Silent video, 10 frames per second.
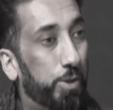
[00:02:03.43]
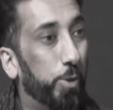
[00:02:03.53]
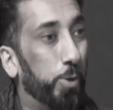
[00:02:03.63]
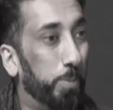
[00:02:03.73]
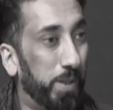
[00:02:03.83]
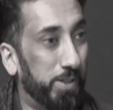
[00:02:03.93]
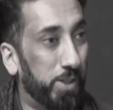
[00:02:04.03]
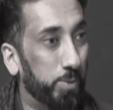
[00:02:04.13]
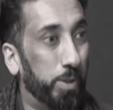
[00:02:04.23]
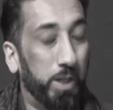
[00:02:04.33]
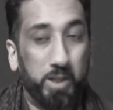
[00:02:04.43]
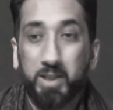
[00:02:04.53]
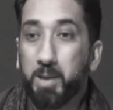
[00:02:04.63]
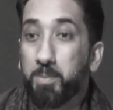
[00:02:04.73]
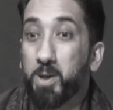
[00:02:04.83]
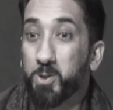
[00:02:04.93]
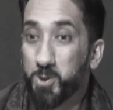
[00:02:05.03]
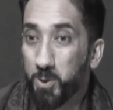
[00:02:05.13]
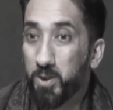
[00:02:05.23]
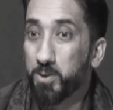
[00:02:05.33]
to go to places where they could get better
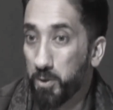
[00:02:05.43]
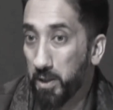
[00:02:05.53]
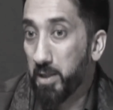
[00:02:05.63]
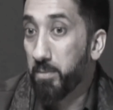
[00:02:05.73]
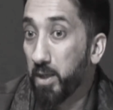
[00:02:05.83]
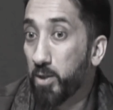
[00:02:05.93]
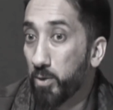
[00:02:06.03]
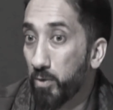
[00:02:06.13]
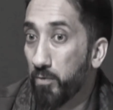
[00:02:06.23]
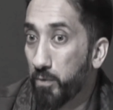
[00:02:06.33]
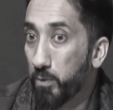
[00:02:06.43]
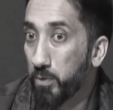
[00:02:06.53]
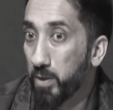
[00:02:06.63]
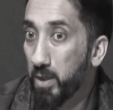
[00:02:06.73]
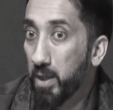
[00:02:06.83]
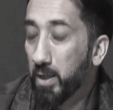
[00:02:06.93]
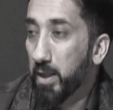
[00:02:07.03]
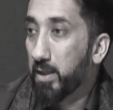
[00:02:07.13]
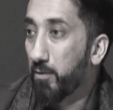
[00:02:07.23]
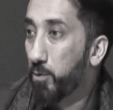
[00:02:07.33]
soil so they can make their own food.
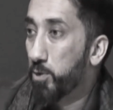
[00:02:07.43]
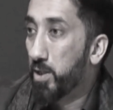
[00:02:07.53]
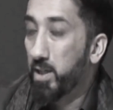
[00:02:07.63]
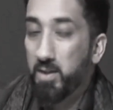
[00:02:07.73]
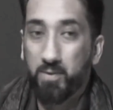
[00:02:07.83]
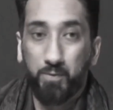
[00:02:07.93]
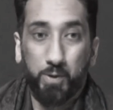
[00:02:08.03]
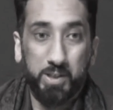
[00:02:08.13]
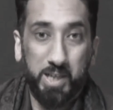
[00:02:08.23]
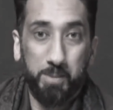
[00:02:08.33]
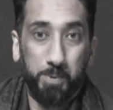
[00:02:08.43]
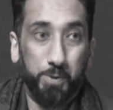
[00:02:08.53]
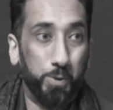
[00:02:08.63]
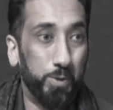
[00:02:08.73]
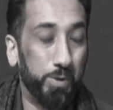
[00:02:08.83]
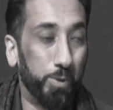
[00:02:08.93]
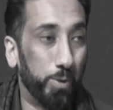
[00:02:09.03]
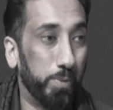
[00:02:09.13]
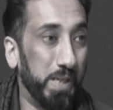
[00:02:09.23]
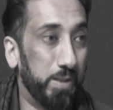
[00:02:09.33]
Like if you study even, for example, the
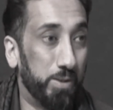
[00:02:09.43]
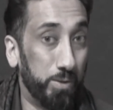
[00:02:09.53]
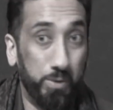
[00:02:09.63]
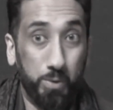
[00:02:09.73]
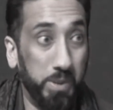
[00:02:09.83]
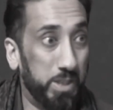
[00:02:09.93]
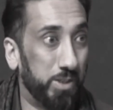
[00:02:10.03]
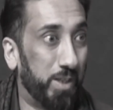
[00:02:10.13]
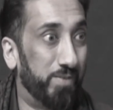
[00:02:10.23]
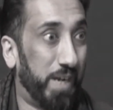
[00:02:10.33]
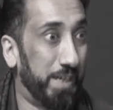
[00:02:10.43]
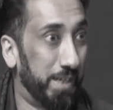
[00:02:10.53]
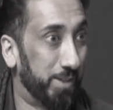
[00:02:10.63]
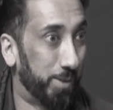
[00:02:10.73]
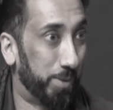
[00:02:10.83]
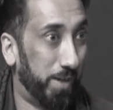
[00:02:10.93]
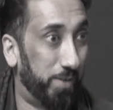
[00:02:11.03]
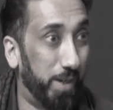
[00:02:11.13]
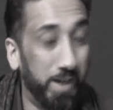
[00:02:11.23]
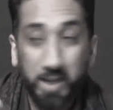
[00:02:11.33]
Norwegians and the Vikings or
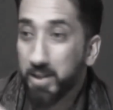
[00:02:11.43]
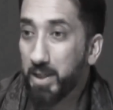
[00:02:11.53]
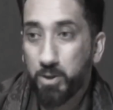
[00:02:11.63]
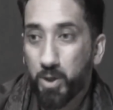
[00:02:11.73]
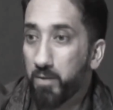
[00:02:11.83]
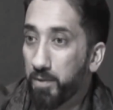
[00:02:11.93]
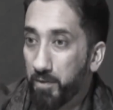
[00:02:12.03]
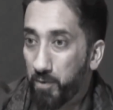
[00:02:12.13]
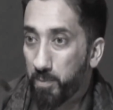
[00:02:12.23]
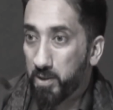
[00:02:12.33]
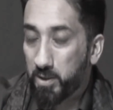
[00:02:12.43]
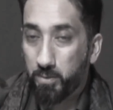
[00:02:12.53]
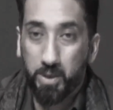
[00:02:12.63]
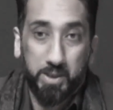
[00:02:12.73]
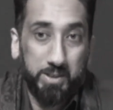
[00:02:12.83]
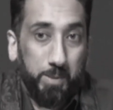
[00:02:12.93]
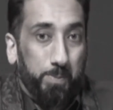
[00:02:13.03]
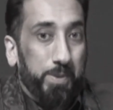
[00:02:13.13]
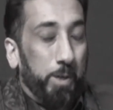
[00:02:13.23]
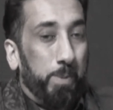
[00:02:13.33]
whatever, they travel different parts of the world because
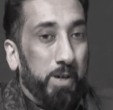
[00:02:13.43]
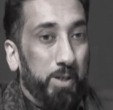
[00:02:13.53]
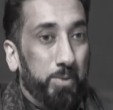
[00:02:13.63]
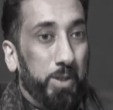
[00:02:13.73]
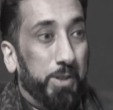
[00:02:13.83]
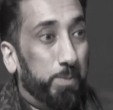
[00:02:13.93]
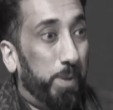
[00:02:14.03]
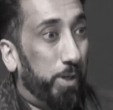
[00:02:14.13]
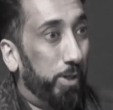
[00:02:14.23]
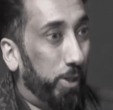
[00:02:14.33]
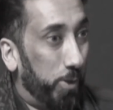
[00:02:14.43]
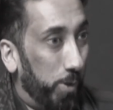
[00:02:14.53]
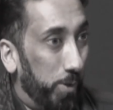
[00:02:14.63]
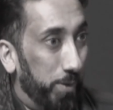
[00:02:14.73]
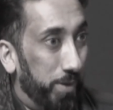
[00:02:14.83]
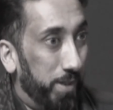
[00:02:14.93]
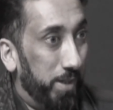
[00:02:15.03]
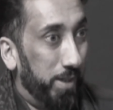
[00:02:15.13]
their part of the world is bitterly cold